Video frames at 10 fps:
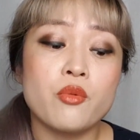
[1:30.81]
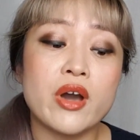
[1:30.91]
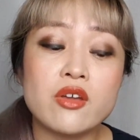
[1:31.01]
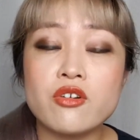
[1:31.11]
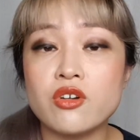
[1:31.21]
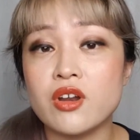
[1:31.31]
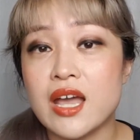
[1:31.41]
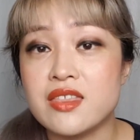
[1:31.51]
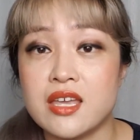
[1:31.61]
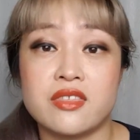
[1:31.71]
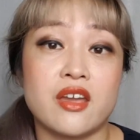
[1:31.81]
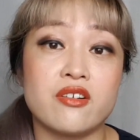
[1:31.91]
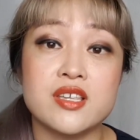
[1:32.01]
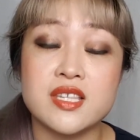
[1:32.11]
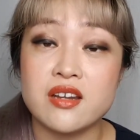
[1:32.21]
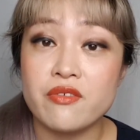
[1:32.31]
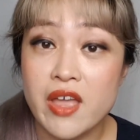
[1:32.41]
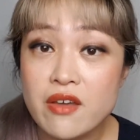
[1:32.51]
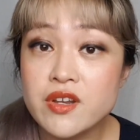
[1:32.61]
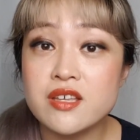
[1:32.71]
whether or not I think there is
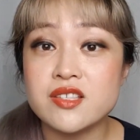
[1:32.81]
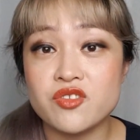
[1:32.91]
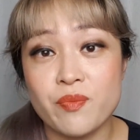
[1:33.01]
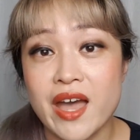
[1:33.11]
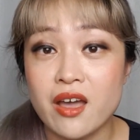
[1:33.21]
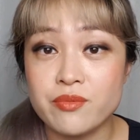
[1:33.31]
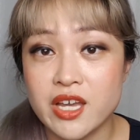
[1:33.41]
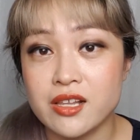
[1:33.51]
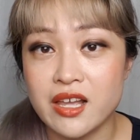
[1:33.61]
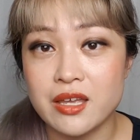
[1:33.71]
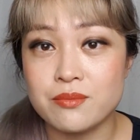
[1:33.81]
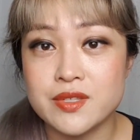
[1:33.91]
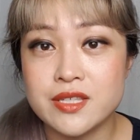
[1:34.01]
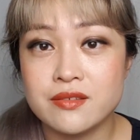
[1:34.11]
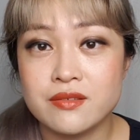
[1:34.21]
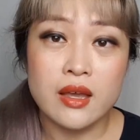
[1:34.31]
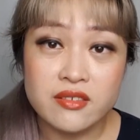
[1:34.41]
enough evidence to back up their claims.